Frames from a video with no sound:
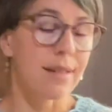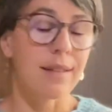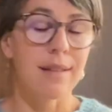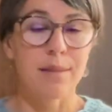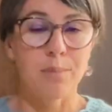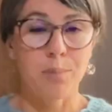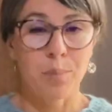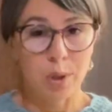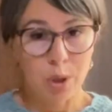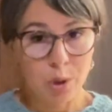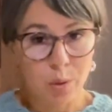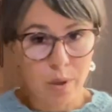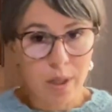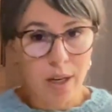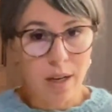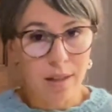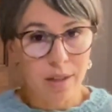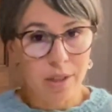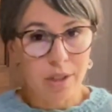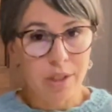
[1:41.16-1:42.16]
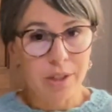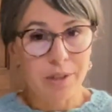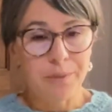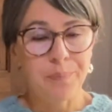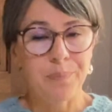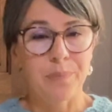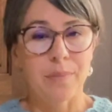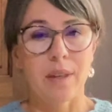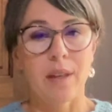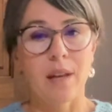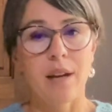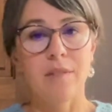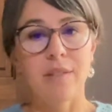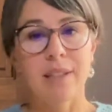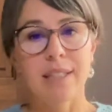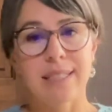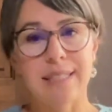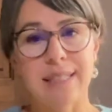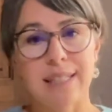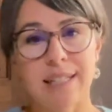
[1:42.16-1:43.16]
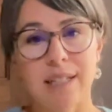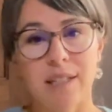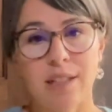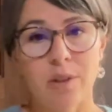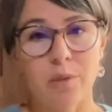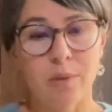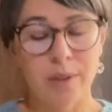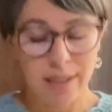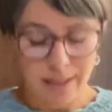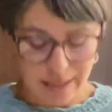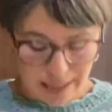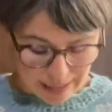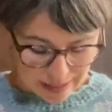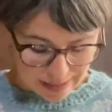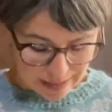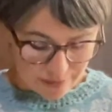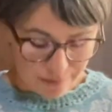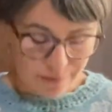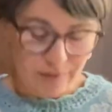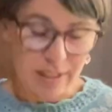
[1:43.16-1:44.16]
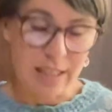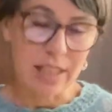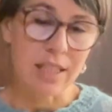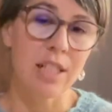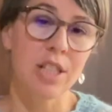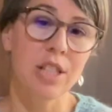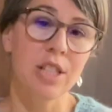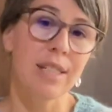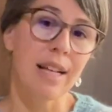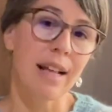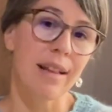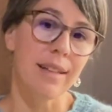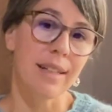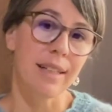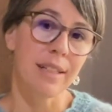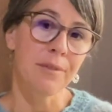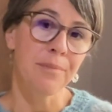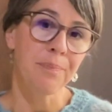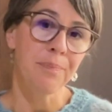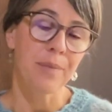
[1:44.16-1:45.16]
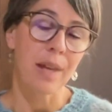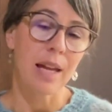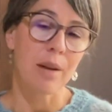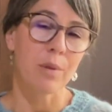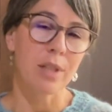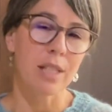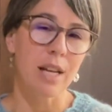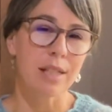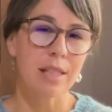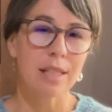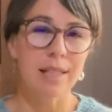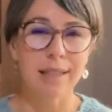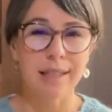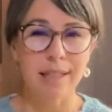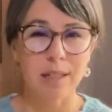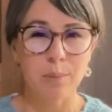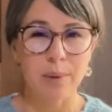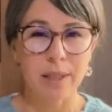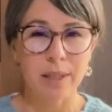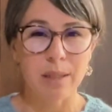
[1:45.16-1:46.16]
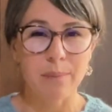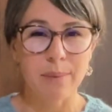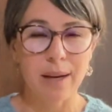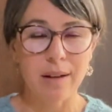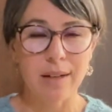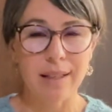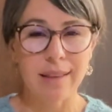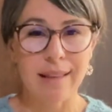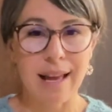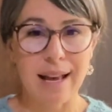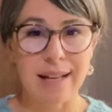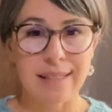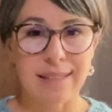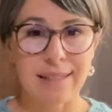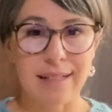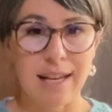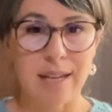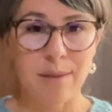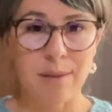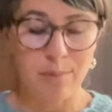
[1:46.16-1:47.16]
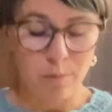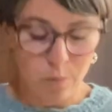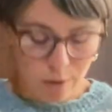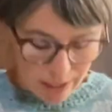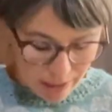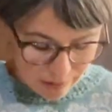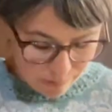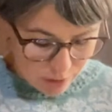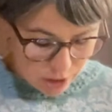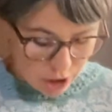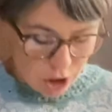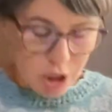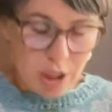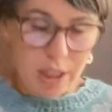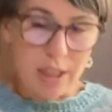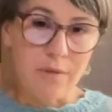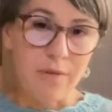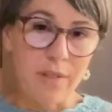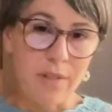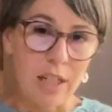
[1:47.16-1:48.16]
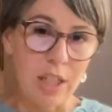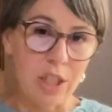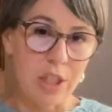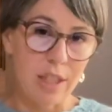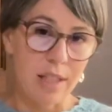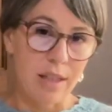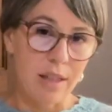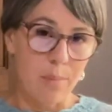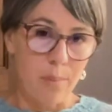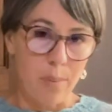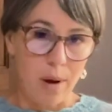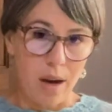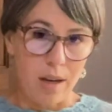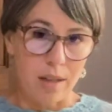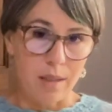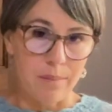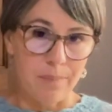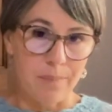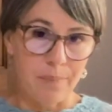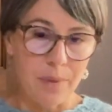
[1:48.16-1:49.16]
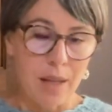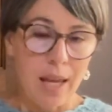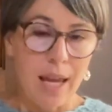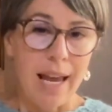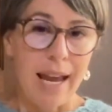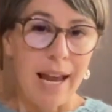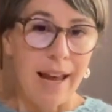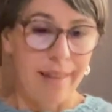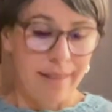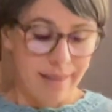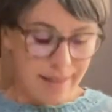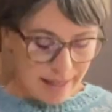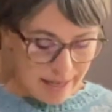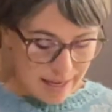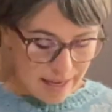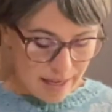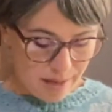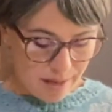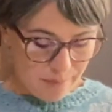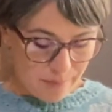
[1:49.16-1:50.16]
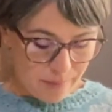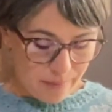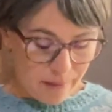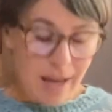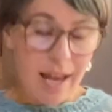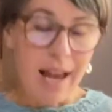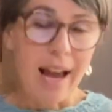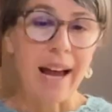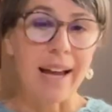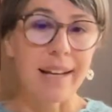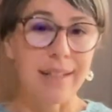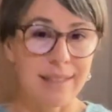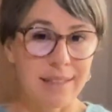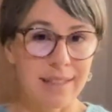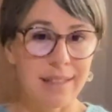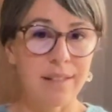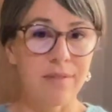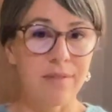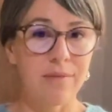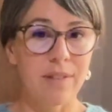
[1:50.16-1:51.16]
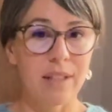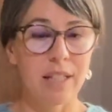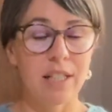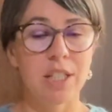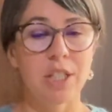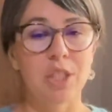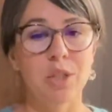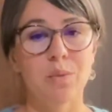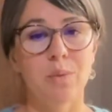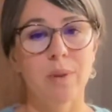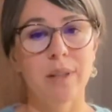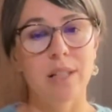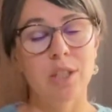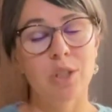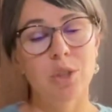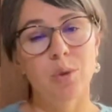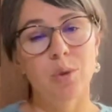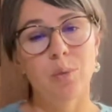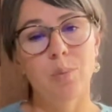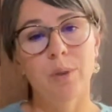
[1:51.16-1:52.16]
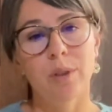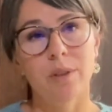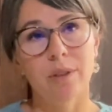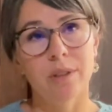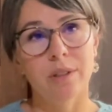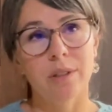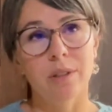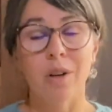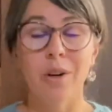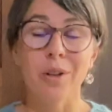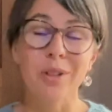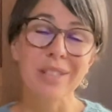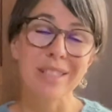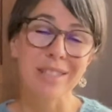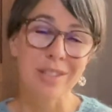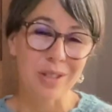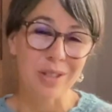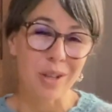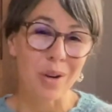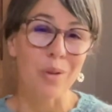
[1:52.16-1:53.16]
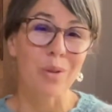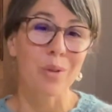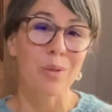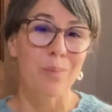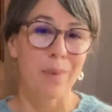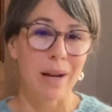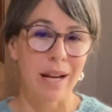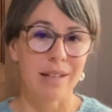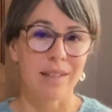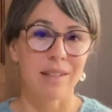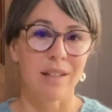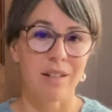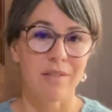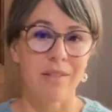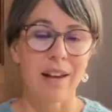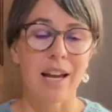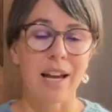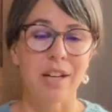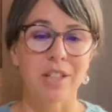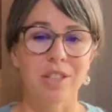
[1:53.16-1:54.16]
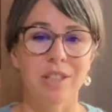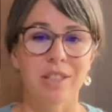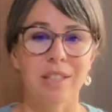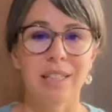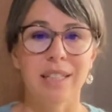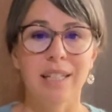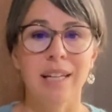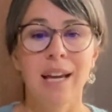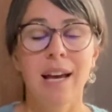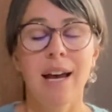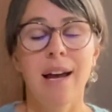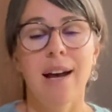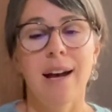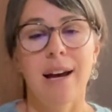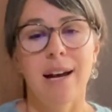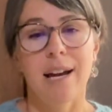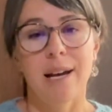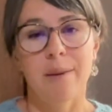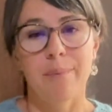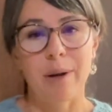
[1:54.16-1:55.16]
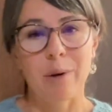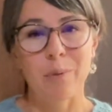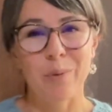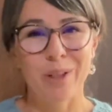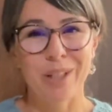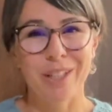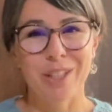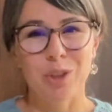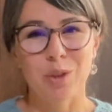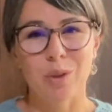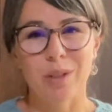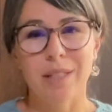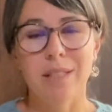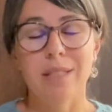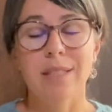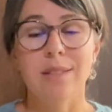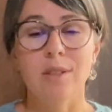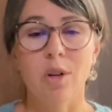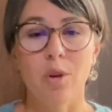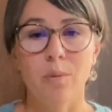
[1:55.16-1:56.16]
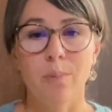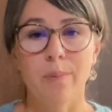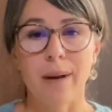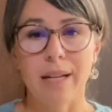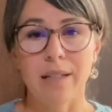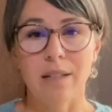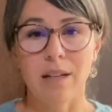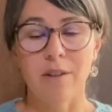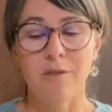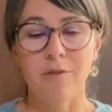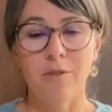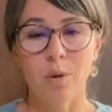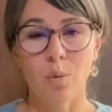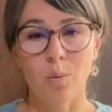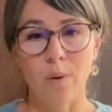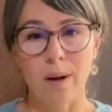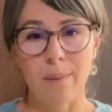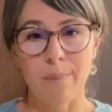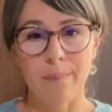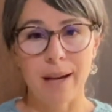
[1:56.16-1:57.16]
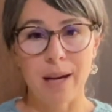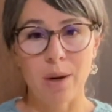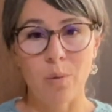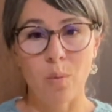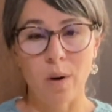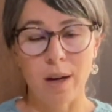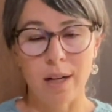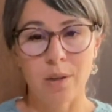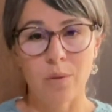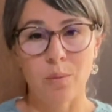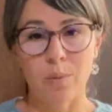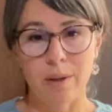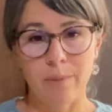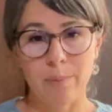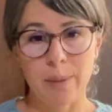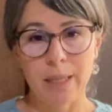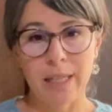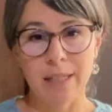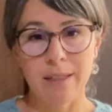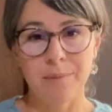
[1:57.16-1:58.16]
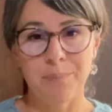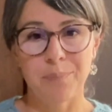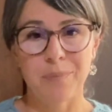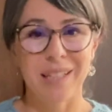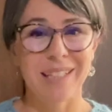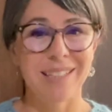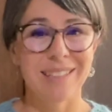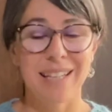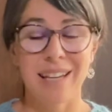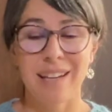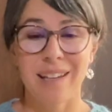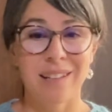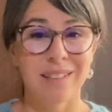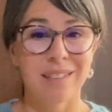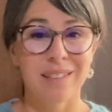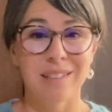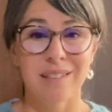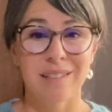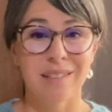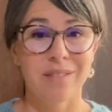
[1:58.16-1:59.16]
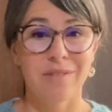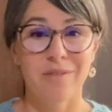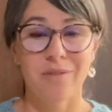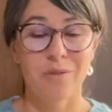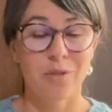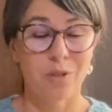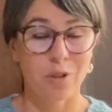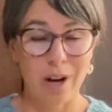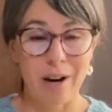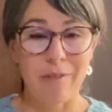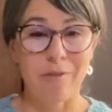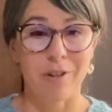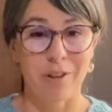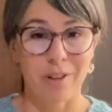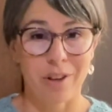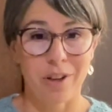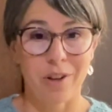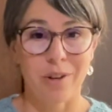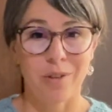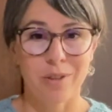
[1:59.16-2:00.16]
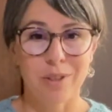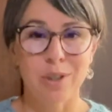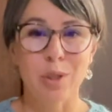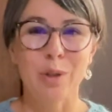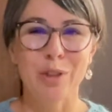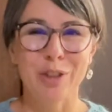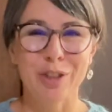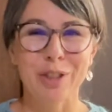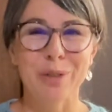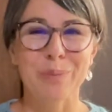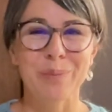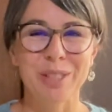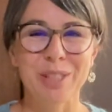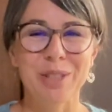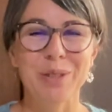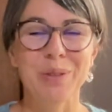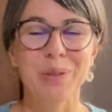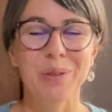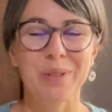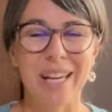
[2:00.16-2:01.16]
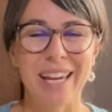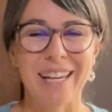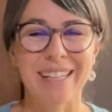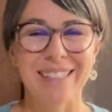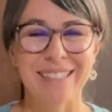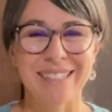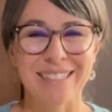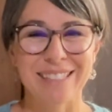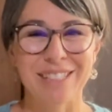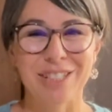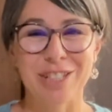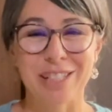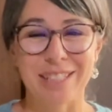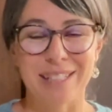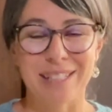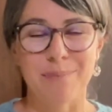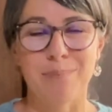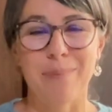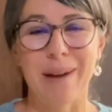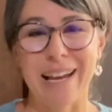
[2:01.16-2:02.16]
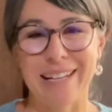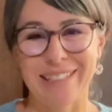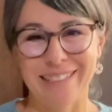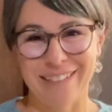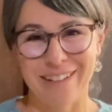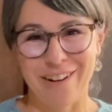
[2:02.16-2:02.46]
blue color of this linen quill is vintage celadon, and we talked a little bit about it last time where I was just finishing the bottom and the hem. I did finish with a tubular or sewn bind off actually. I really enjoy sewn bind off for 1x1 ribbing. It takes forever though, so it took me 2 days to just bind it